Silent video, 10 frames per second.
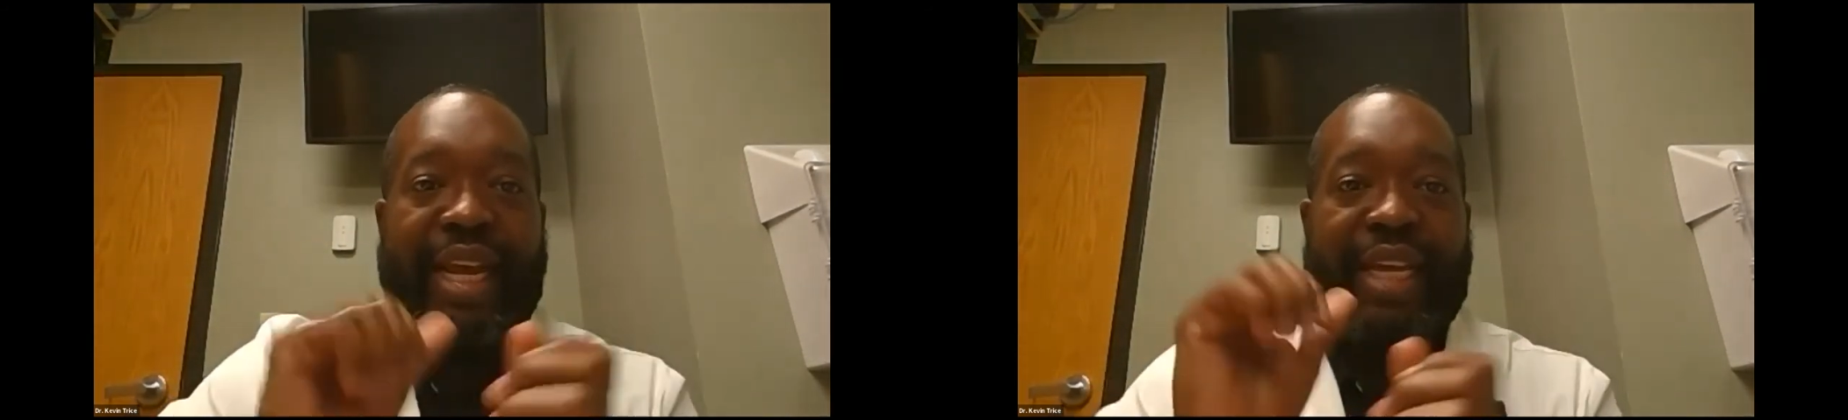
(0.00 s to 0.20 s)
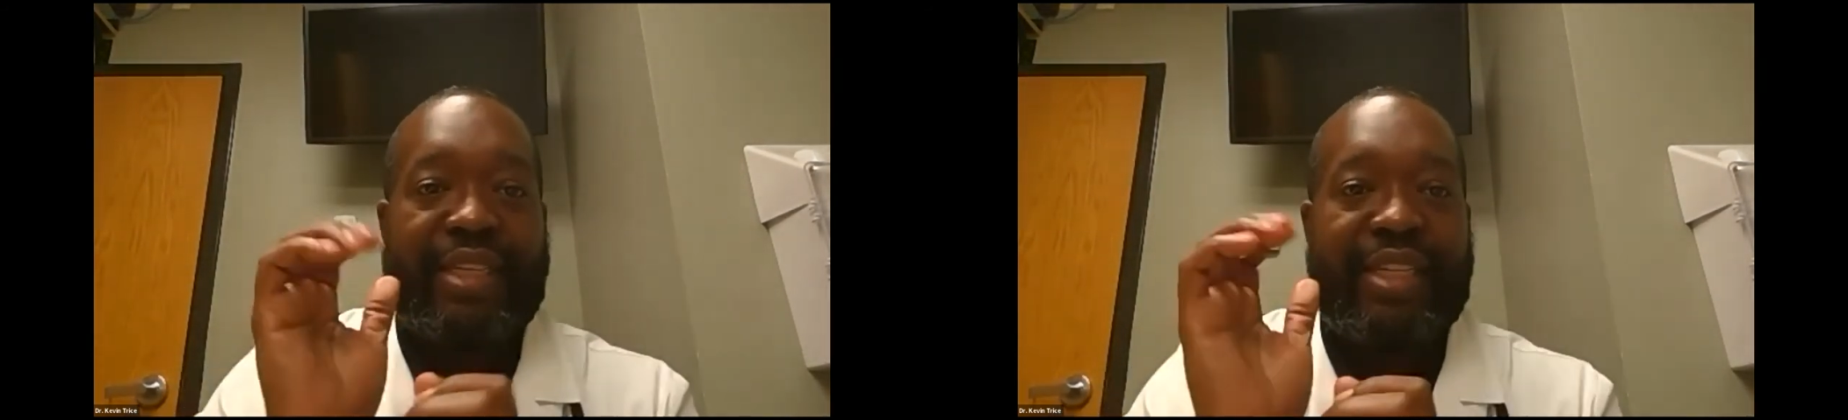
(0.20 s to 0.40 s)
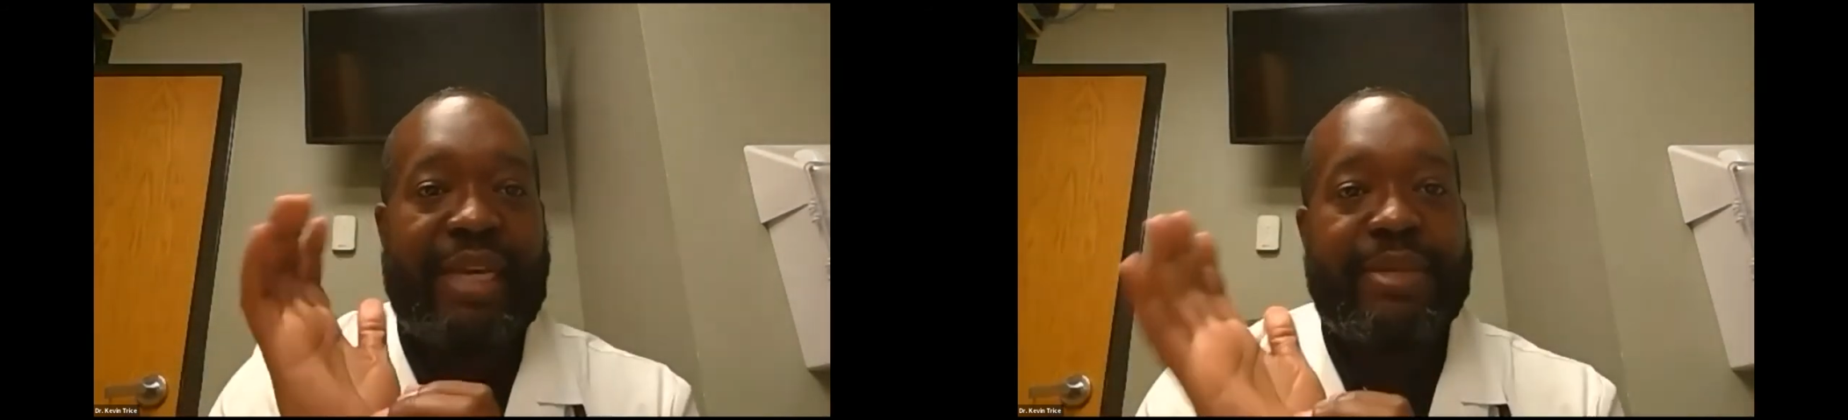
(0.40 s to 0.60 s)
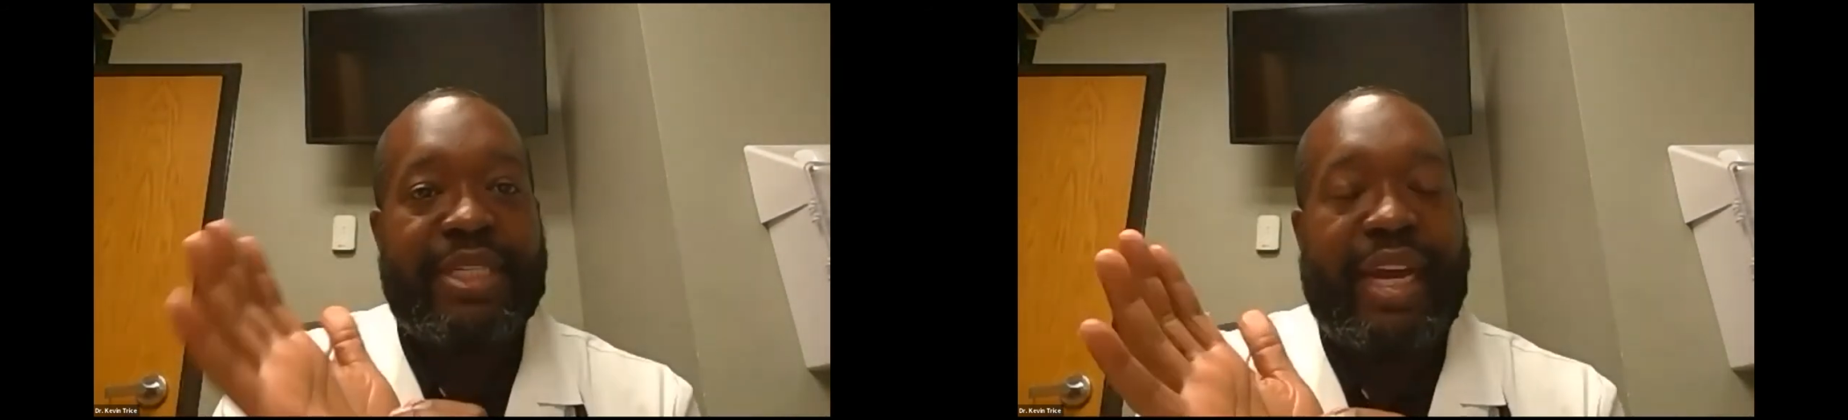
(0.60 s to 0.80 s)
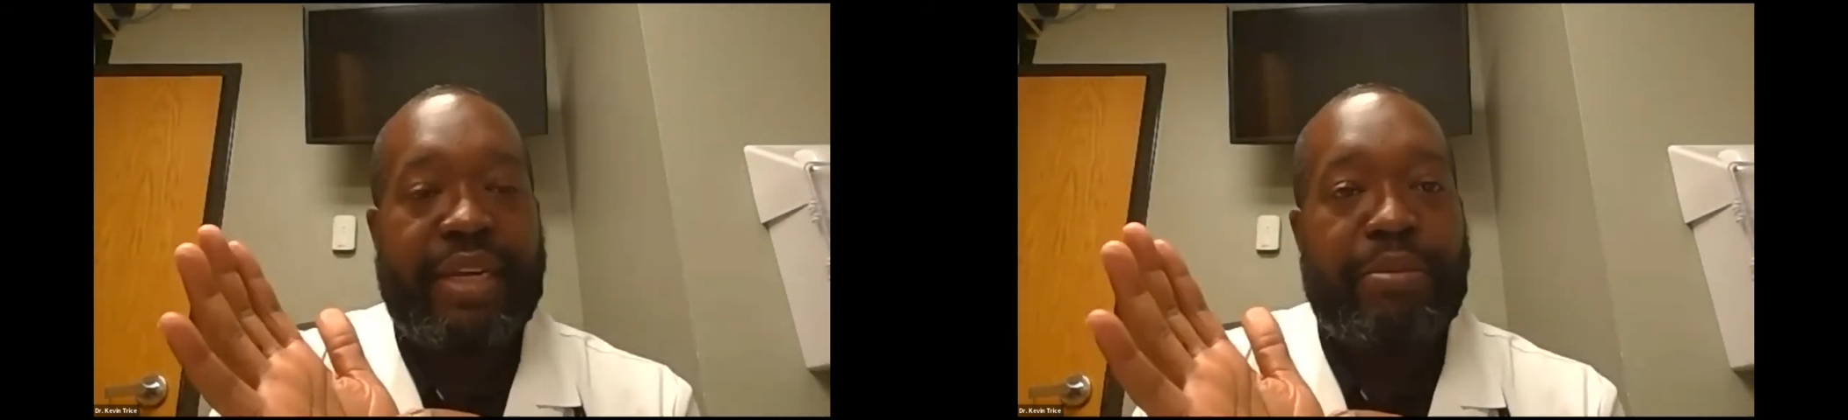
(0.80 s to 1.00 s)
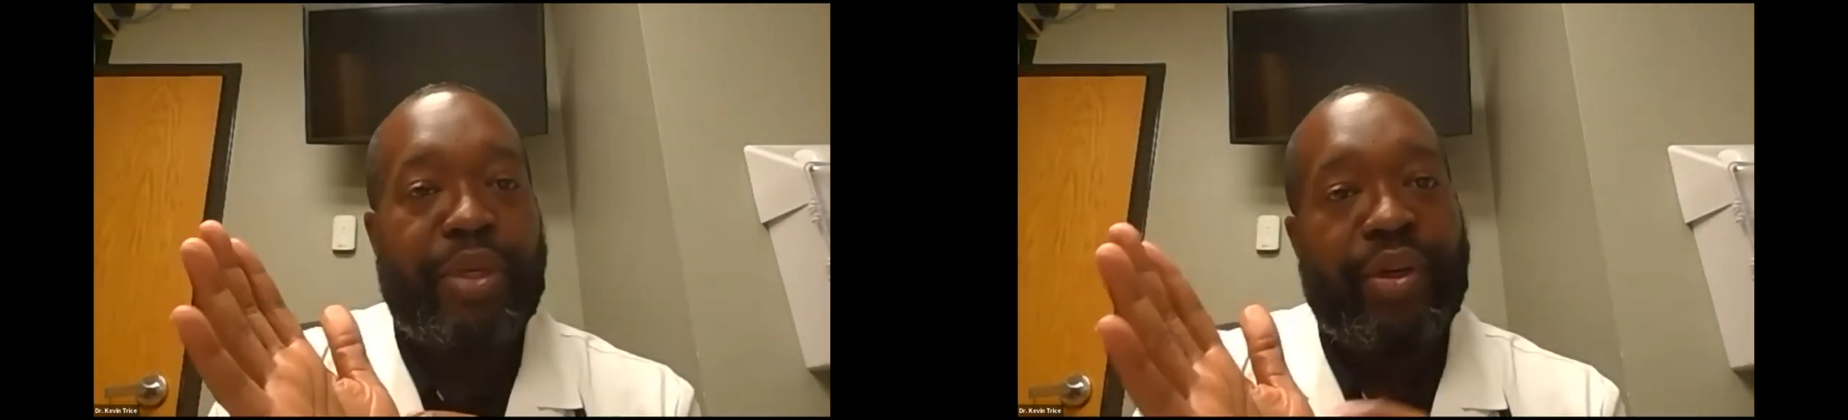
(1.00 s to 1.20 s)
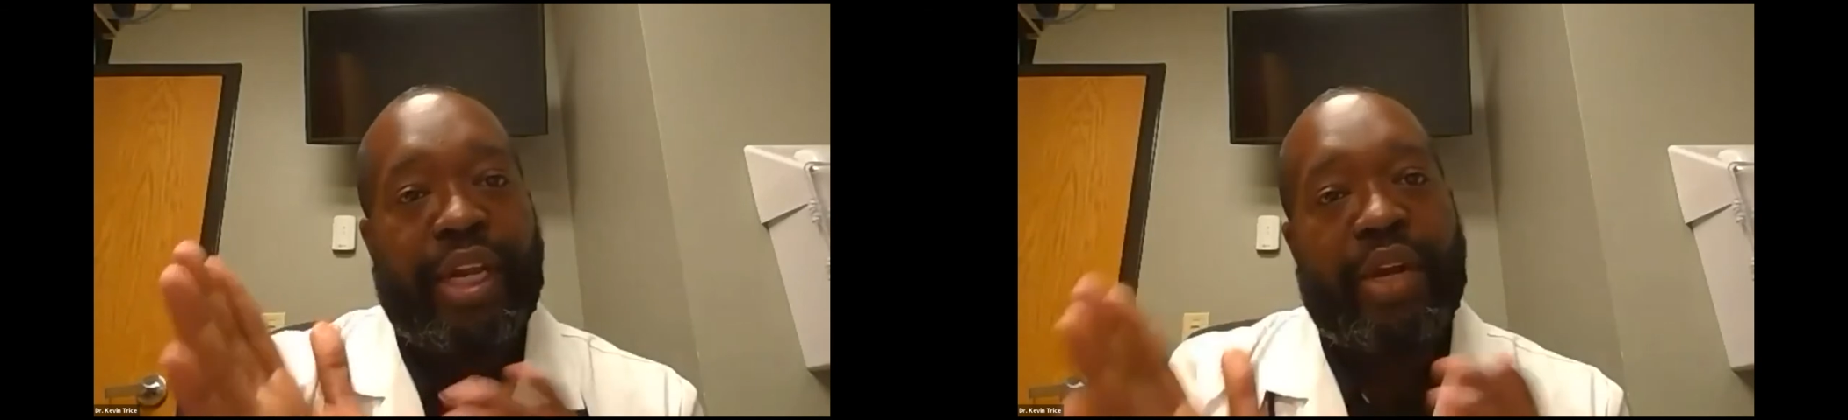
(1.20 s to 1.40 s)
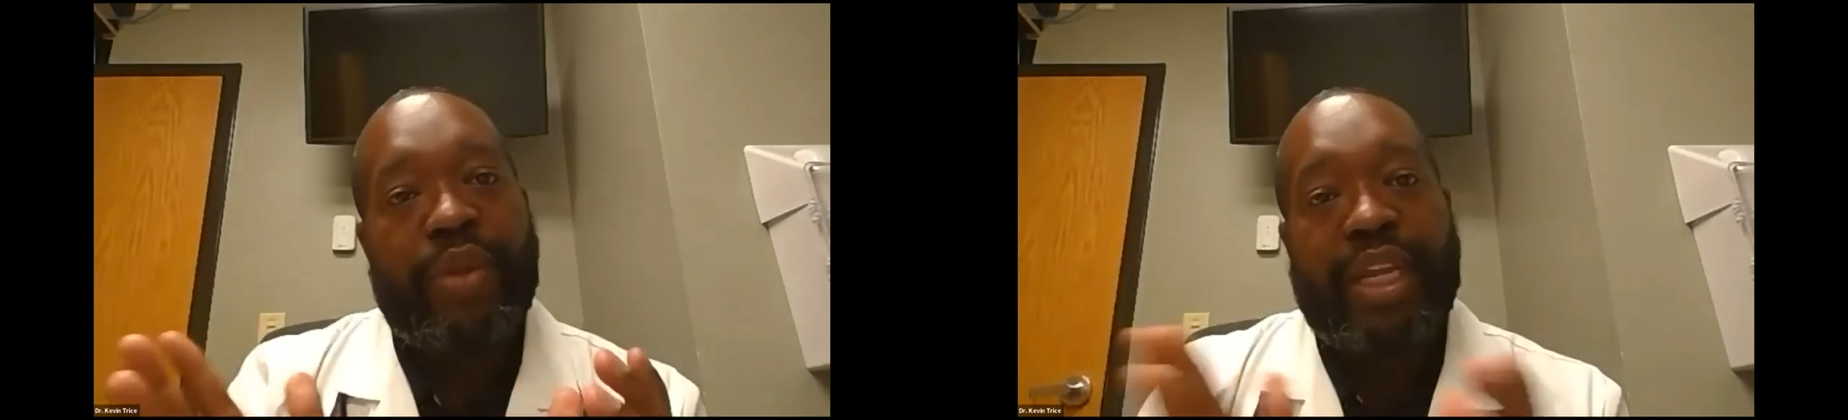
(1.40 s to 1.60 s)
and the team designed to build it
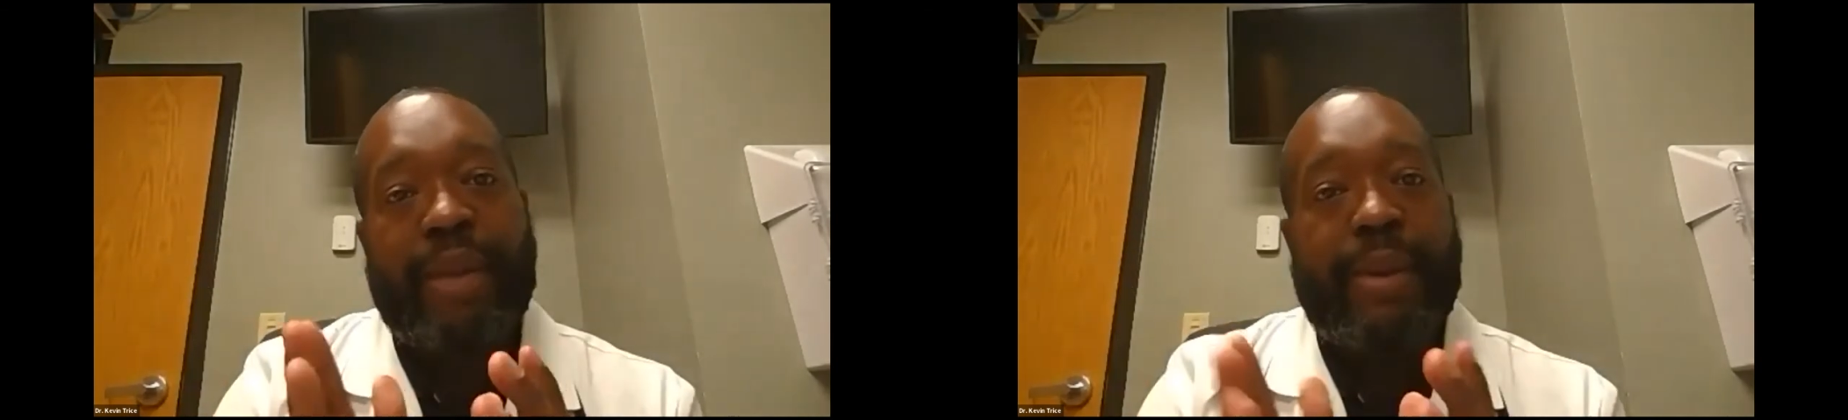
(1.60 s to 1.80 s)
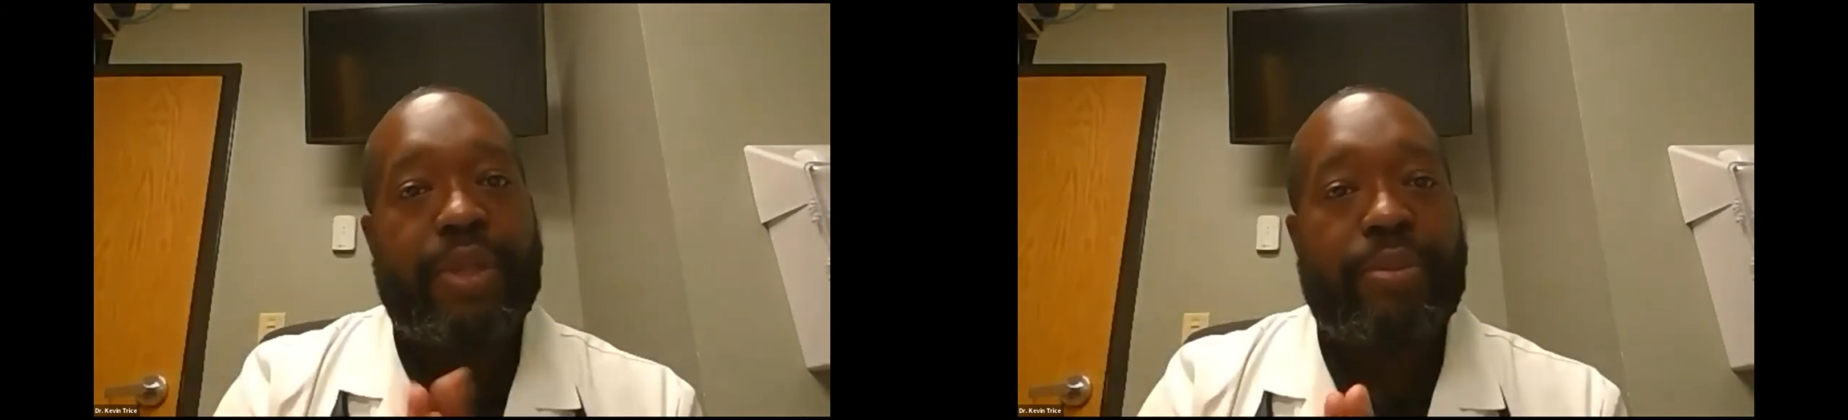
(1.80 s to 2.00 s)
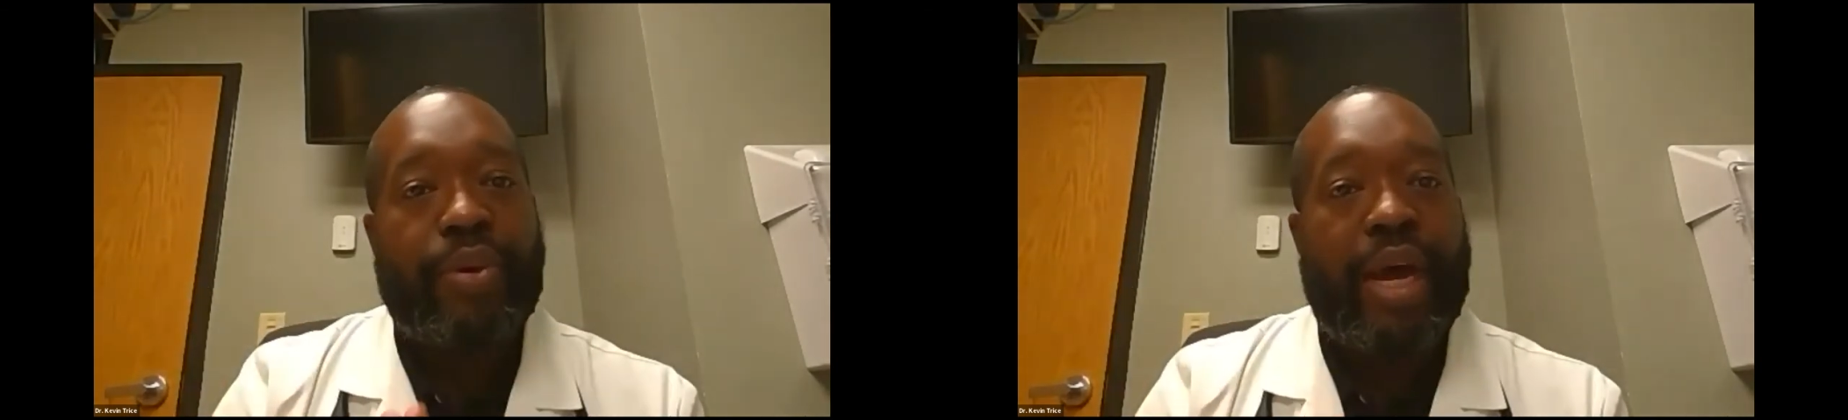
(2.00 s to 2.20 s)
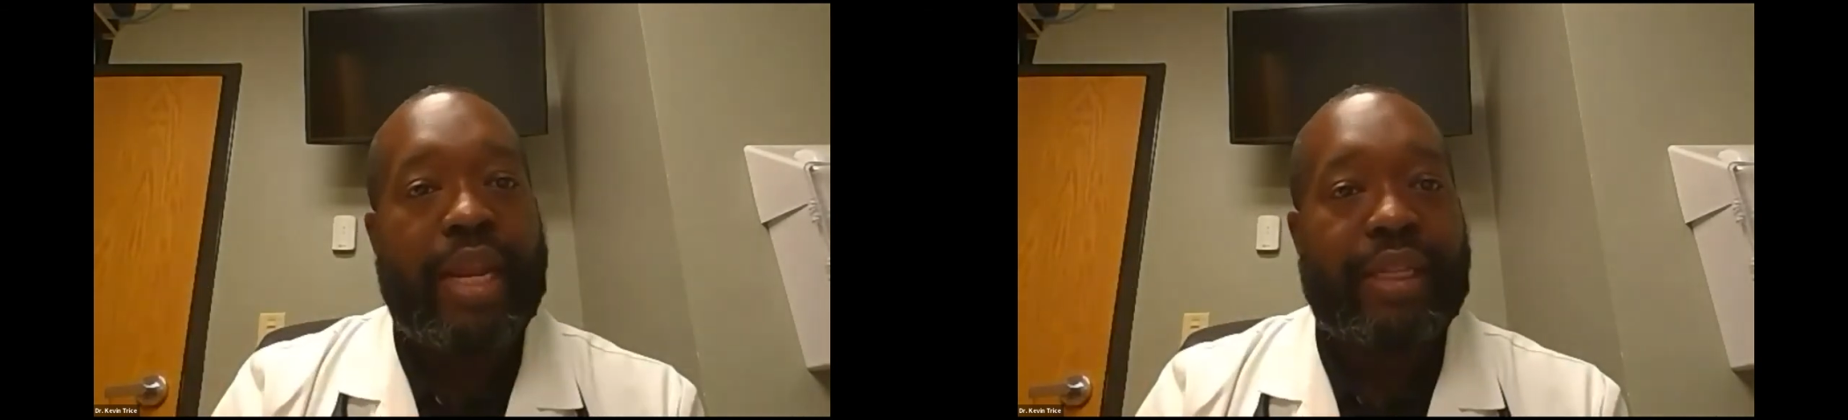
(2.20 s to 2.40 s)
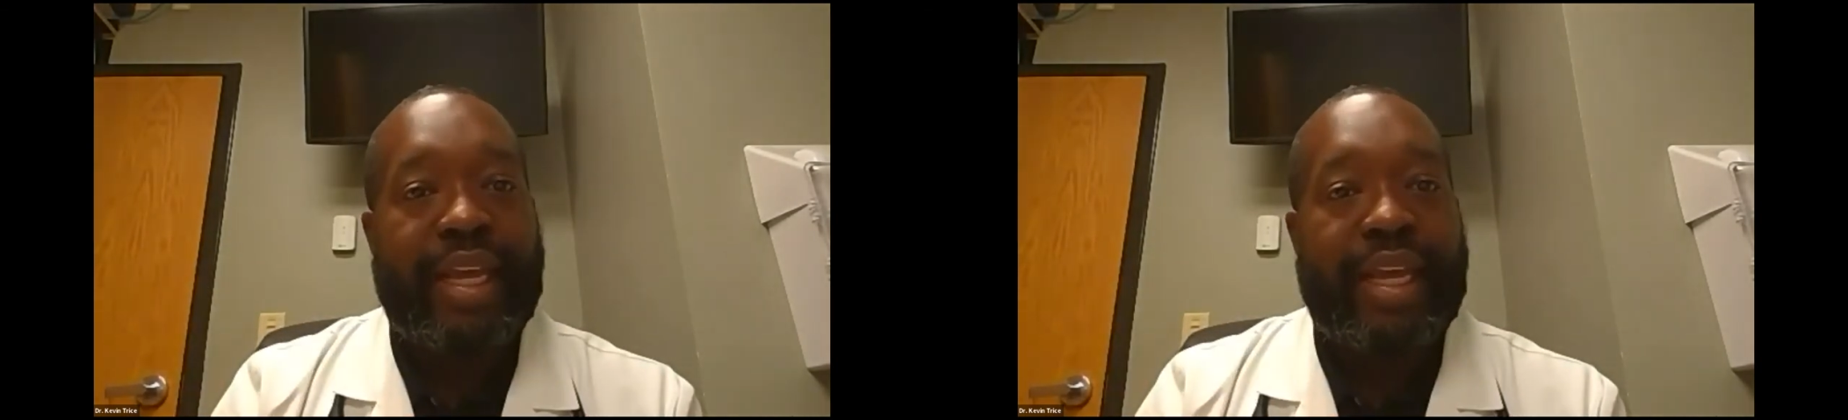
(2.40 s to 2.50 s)
and really come up with a product